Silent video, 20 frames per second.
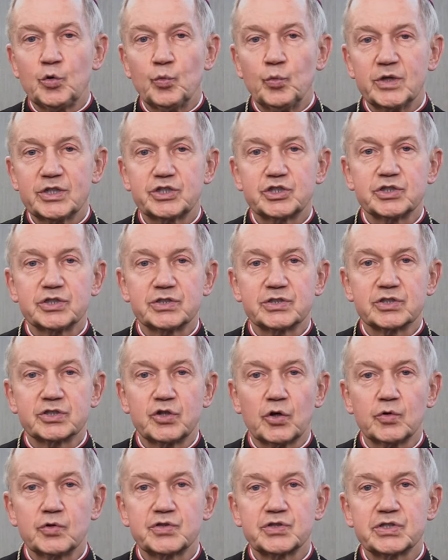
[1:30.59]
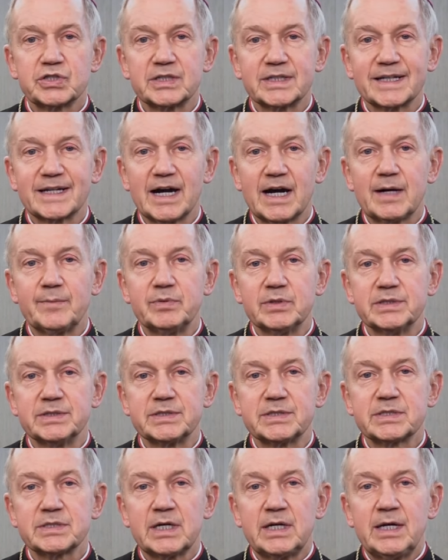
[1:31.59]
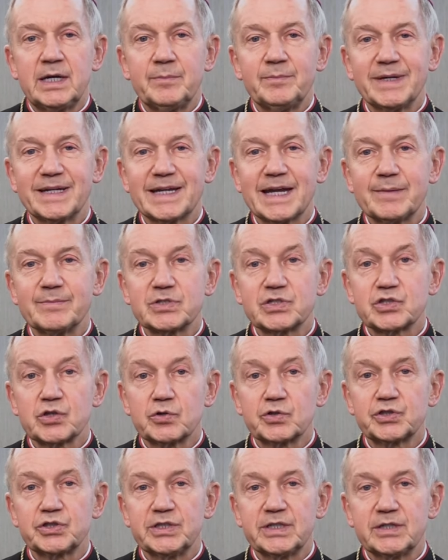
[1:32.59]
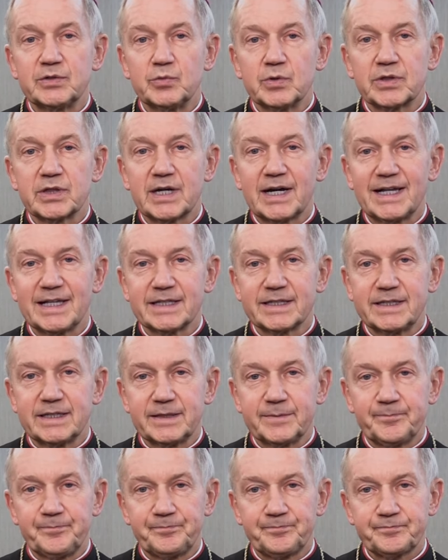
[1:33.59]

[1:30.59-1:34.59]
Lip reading: witches, ghosts, and goblins became associated with the holiday.